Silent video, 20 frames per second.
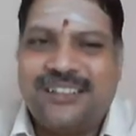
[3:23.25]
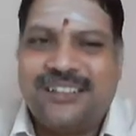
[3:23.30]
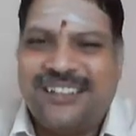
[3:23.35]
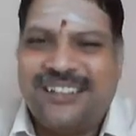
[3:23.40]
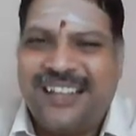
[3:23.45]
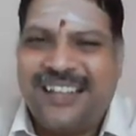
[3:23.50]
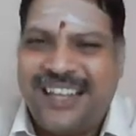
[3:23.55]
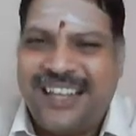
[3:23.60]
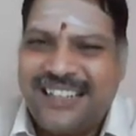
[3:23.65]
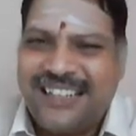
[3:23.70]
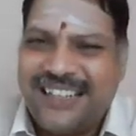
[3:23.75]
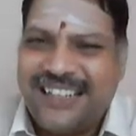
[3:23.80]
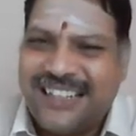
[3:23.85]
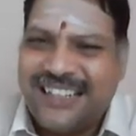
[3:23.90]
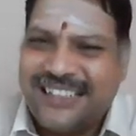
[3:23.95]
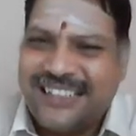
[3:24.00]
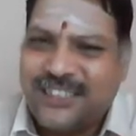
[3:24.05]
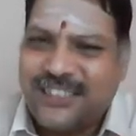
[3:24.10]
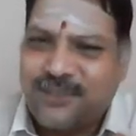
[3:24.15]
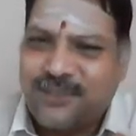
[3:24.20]
neither
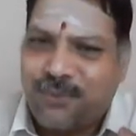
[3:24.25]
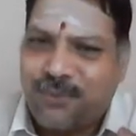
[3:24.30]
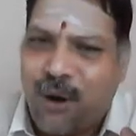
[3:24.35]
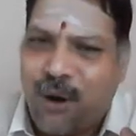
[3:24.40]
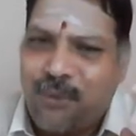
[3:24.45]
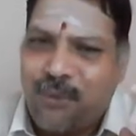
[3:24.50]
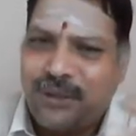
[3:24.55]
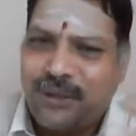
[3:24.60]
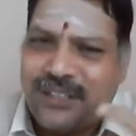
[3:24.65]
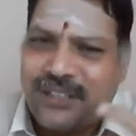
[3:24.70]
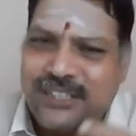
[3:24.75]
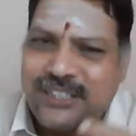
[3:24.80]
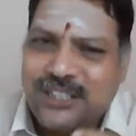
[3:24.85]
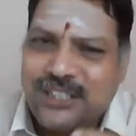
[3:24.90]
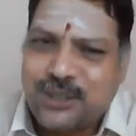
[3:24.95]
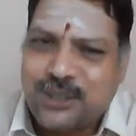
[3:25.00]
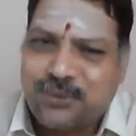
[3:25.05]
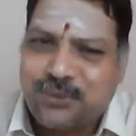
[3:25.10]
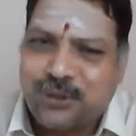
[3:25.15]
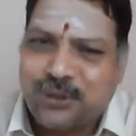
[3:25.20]
its probability
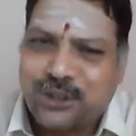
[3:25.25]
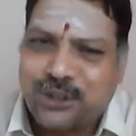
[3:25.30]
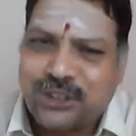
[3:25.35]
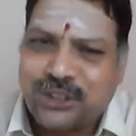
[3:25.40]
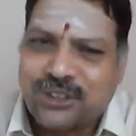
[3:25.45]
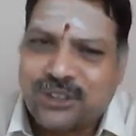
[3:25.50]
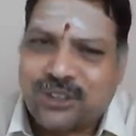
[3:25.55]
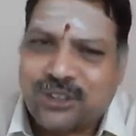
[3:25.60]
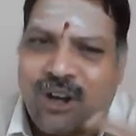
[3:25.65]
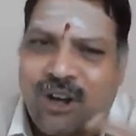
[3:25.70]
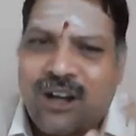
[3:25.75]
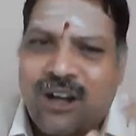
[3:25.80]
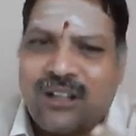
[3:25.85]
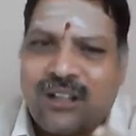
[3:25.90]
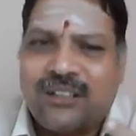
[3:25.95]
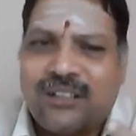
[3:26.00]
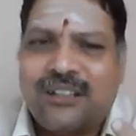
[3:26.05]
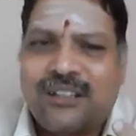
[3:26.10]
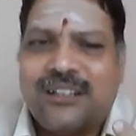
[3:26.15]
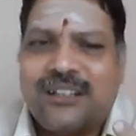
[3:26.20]
distribution
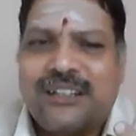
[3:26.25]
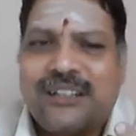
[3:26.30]
nor